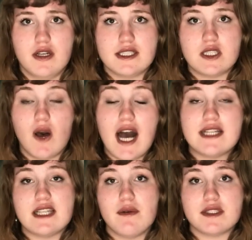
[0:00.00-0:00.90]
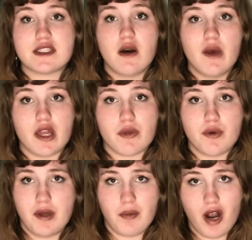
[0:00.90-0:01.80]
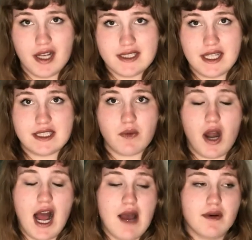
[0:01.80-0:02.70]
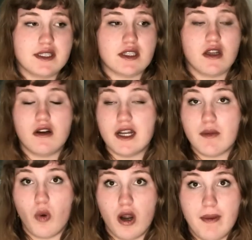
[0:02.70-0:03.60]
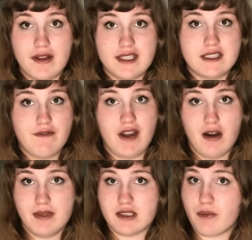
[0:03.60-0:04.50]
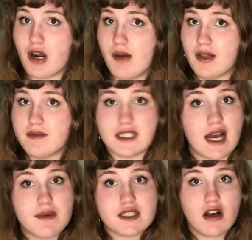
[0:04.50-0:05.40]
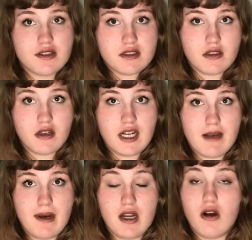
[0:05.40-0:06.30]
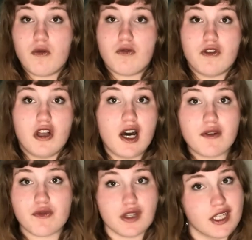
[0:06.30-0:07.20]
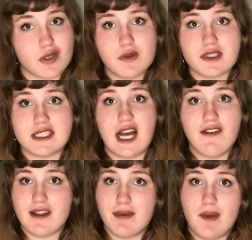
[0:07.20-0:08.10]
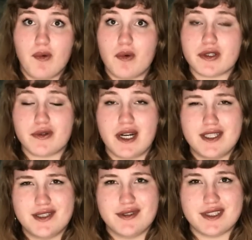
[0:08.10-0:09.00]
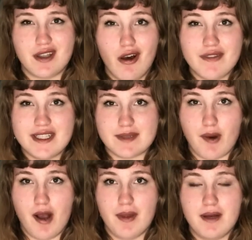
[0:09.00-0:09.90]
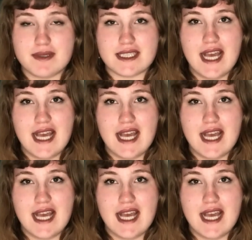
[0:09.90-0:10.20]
So as I was going through my process where I was learning more about these environmental problems, I was also learning about a lot of really cool stuff that people were trying to do to solve these problems.